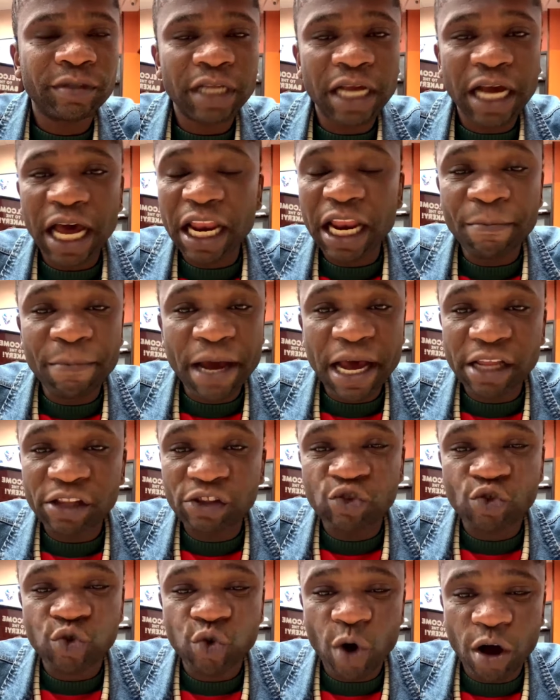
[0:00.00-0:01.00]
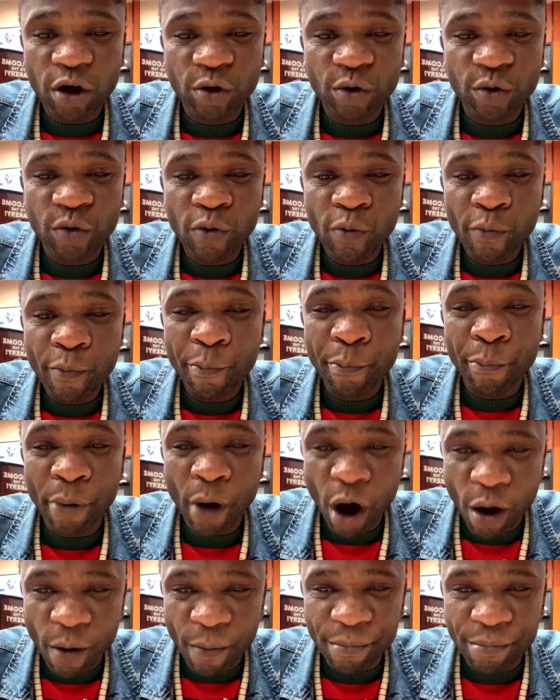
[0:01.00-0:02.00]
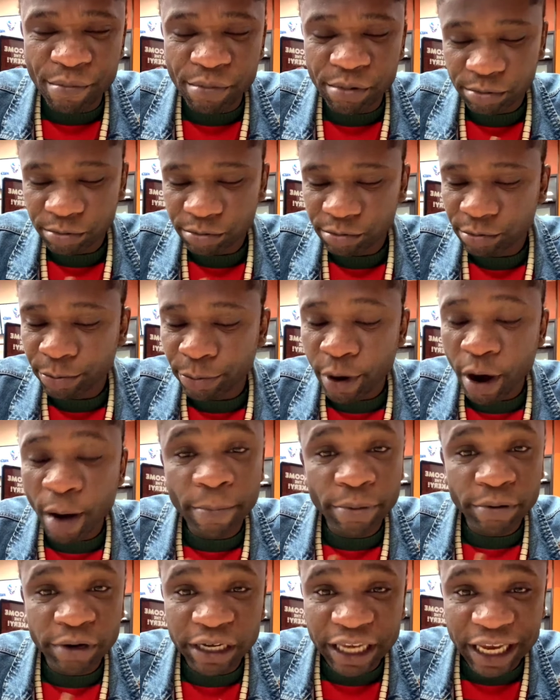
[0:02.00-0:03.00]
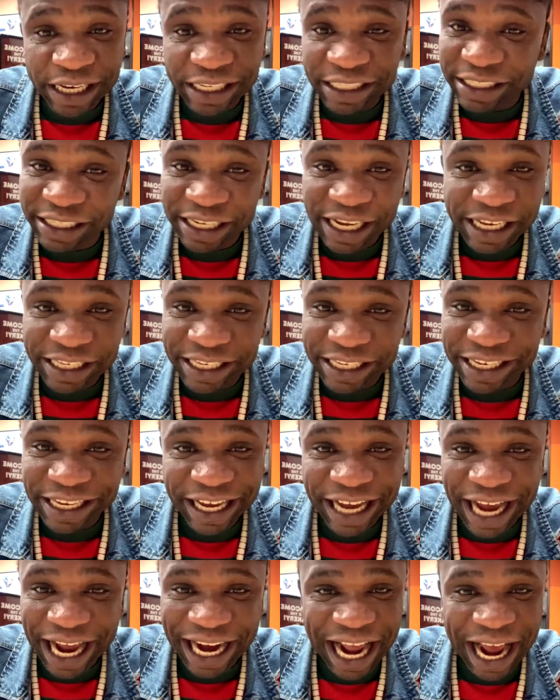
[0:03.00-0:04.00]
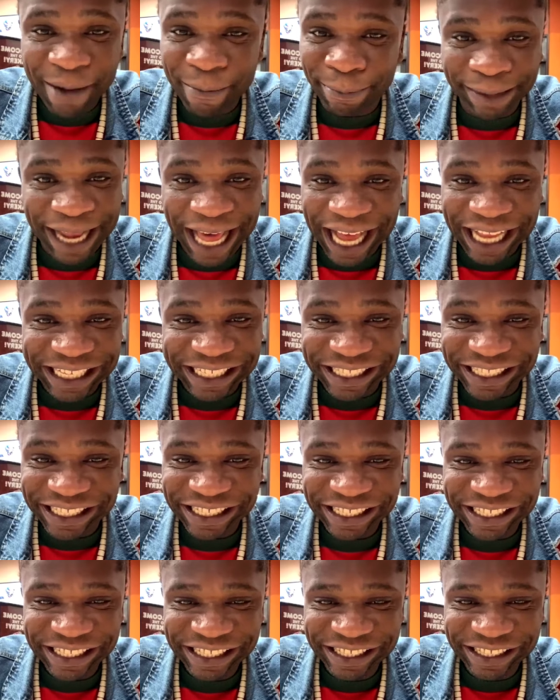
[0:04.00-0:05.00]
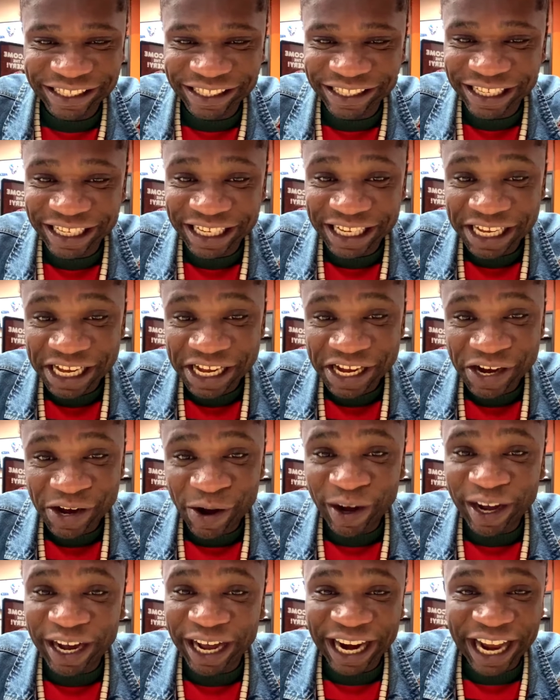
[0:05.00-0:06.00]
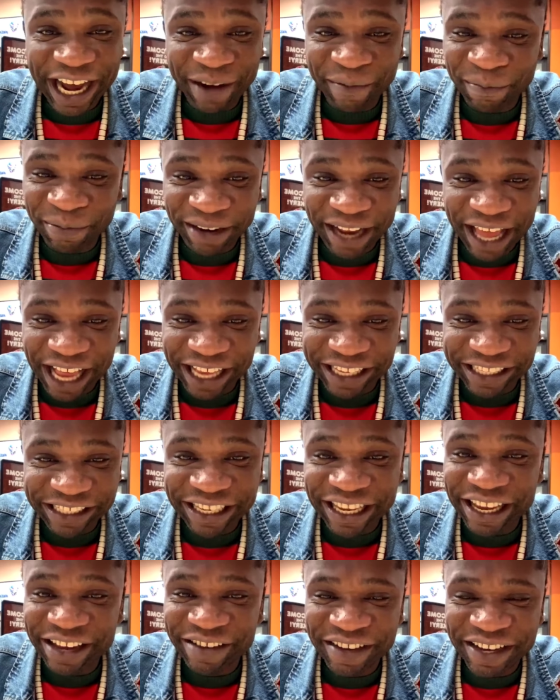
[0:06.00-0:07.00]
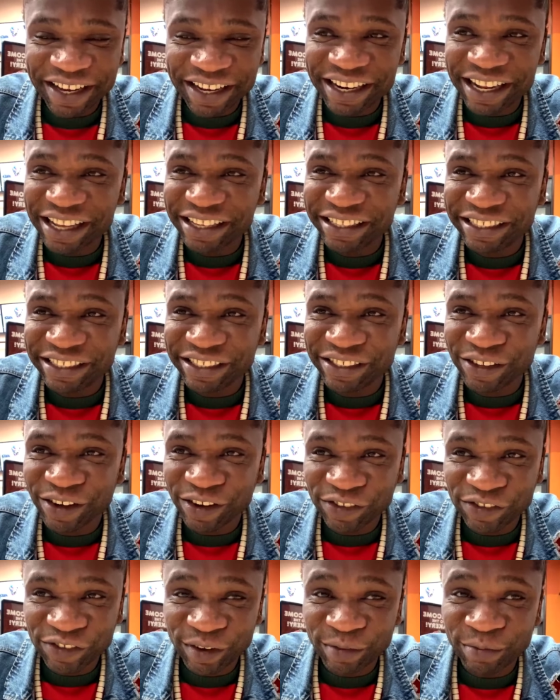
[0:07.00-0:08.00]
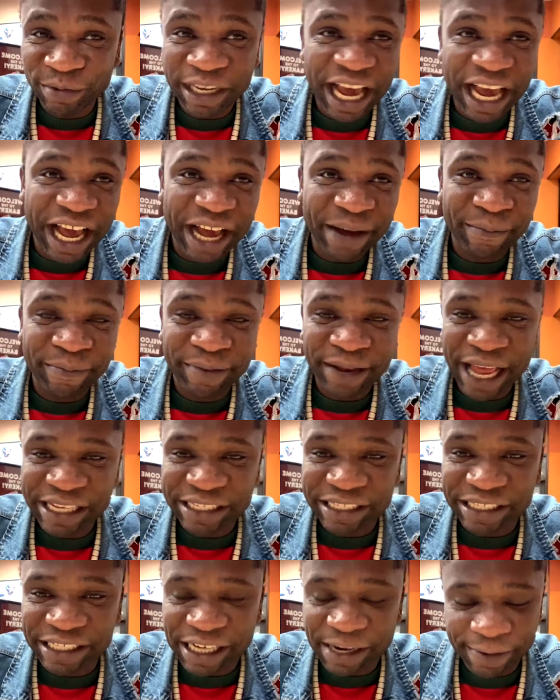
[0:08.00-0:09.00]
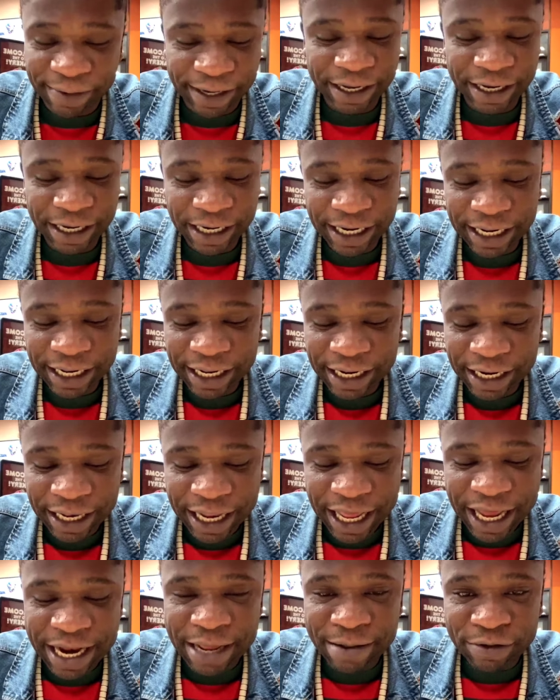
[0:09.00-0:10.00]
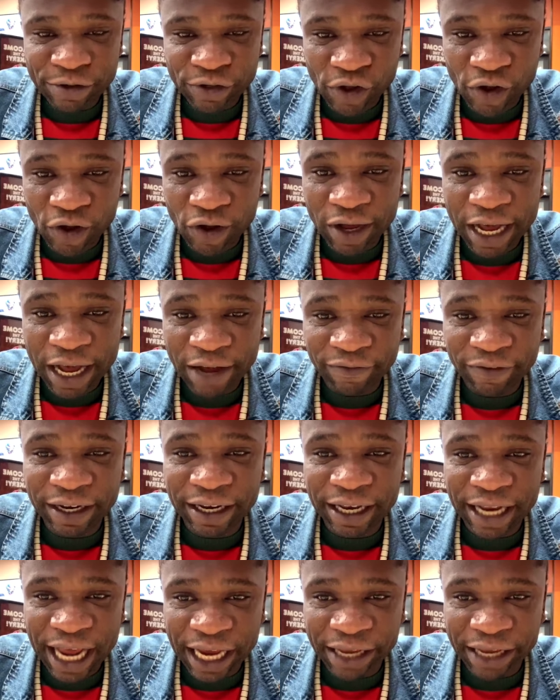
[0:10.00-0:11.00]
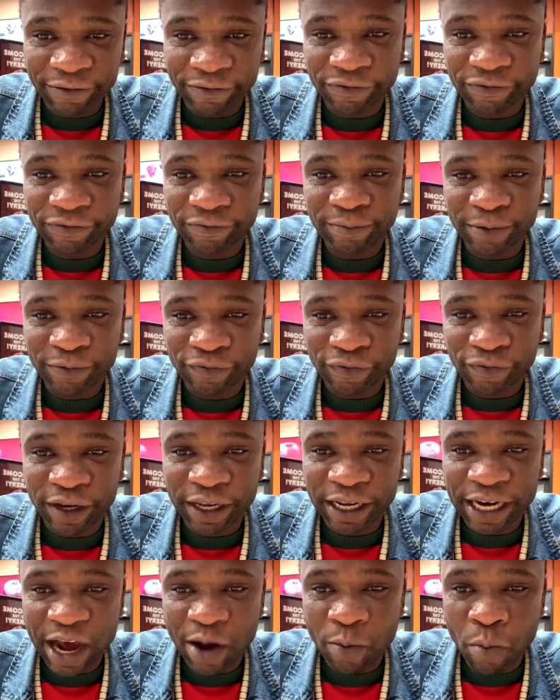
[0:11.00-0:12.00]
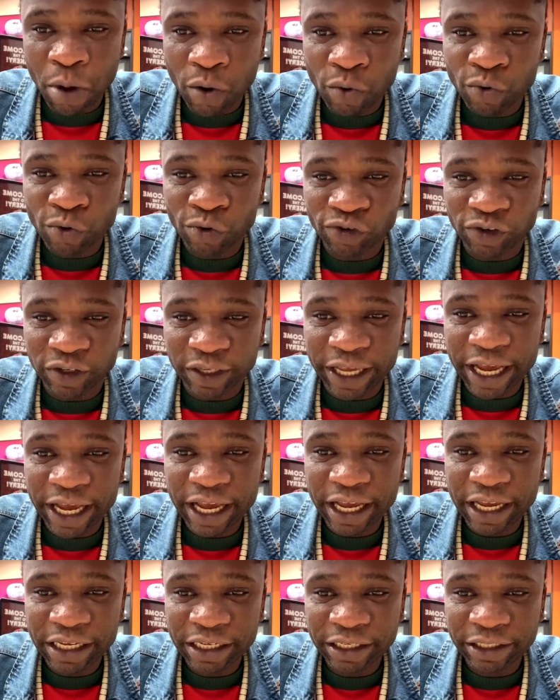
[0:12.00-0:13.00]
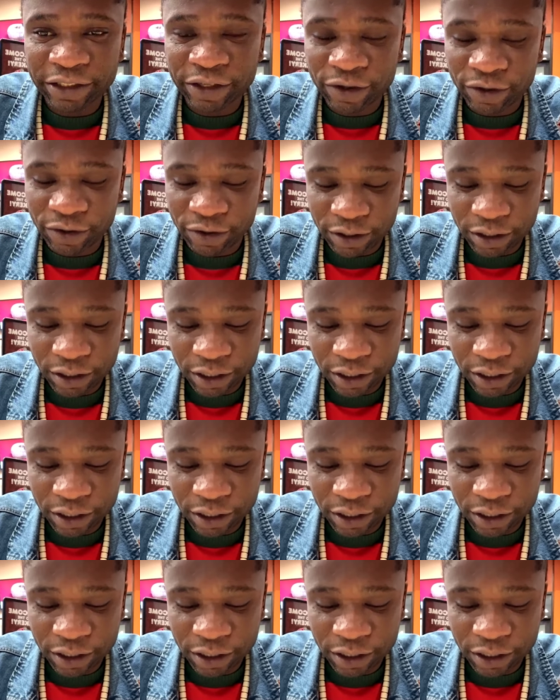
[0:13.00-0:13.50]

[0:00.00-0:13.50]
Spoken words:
And I'm a triple bomb. Bomb can create, cannot blast. Or cannot blast. Even the TV or some car blast, Chavez. Let the song have a life before you know what was there. You know?